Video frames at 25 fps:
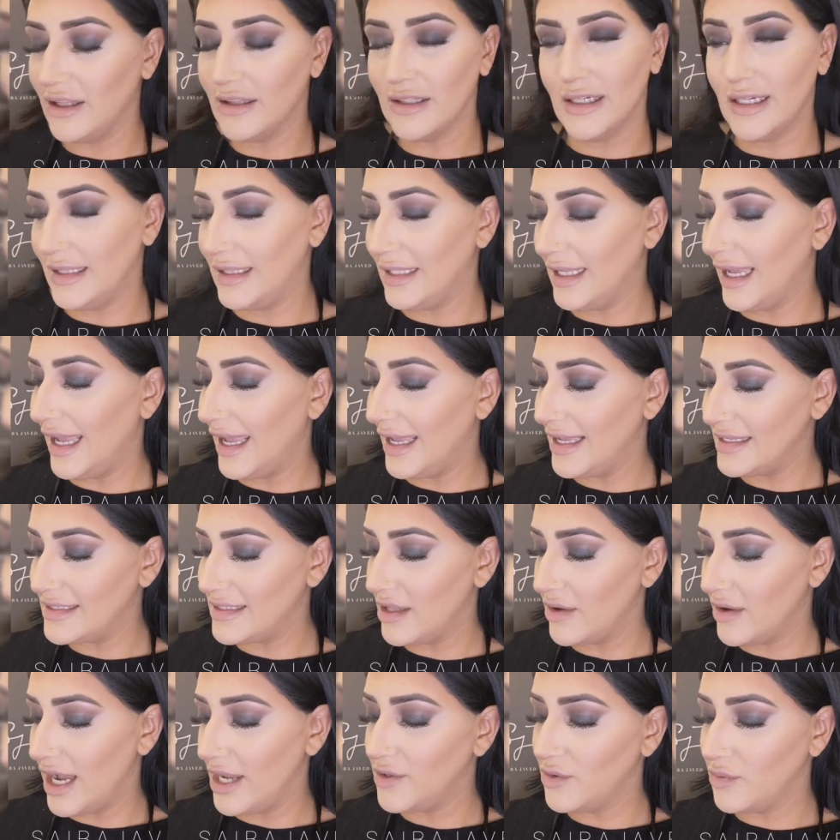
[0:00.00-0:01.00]
colour in the
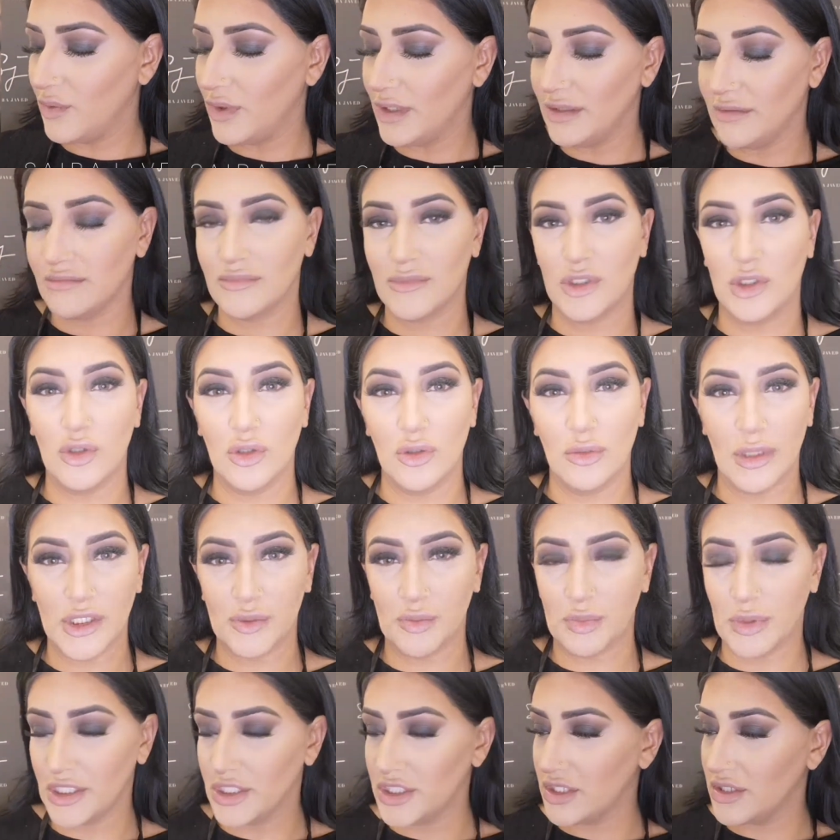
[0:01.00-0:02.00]
eyes. Now I don't want too
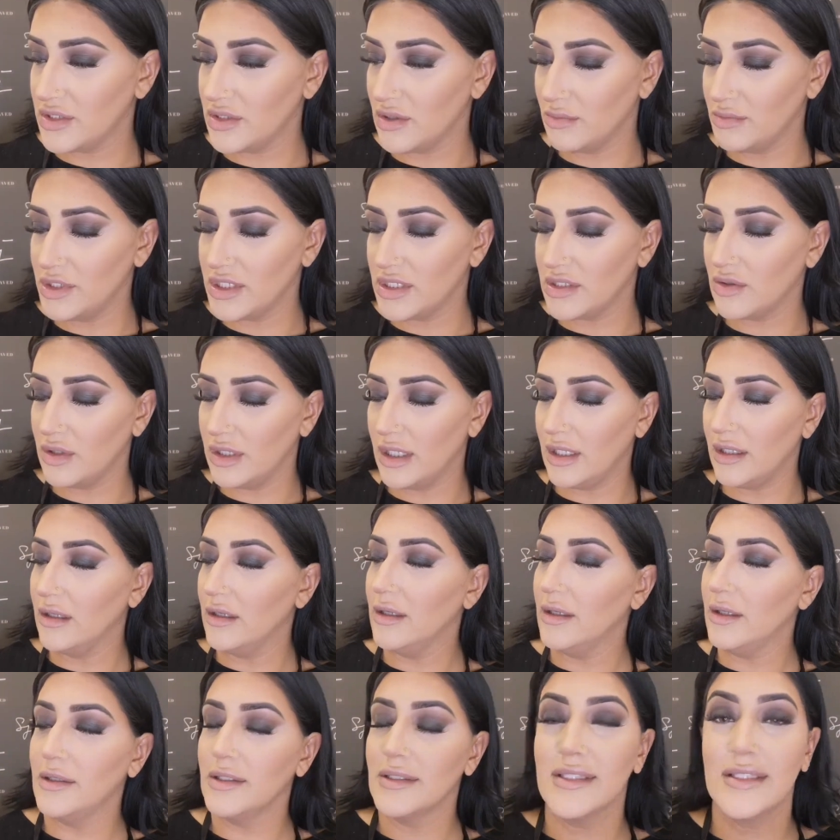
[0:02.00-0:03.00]
much blusher, so I'm just going to
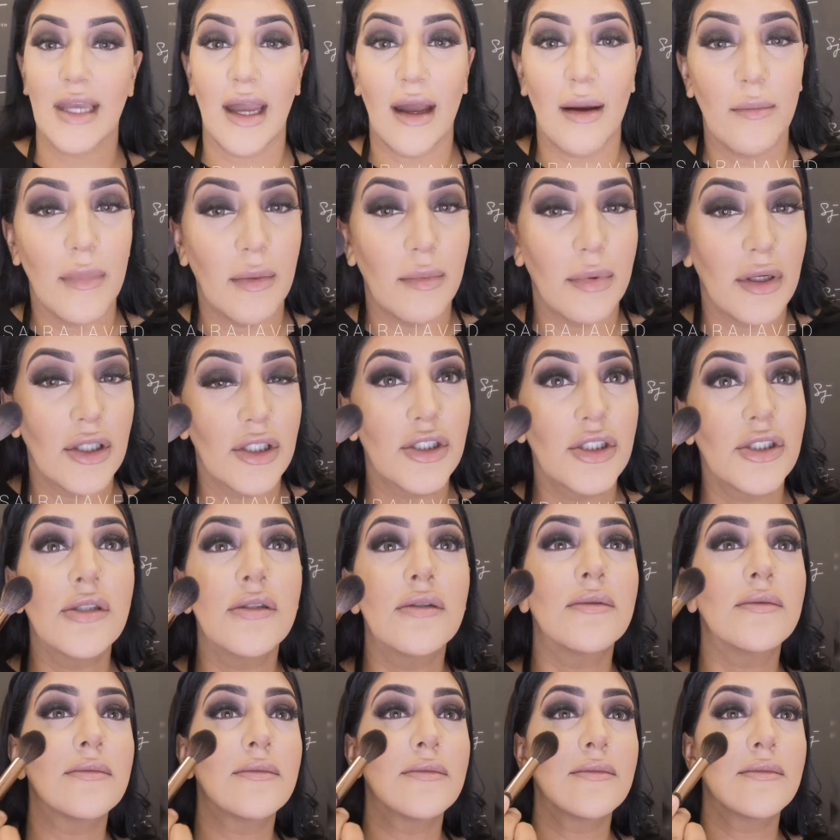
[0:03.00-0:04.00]
tap my brush.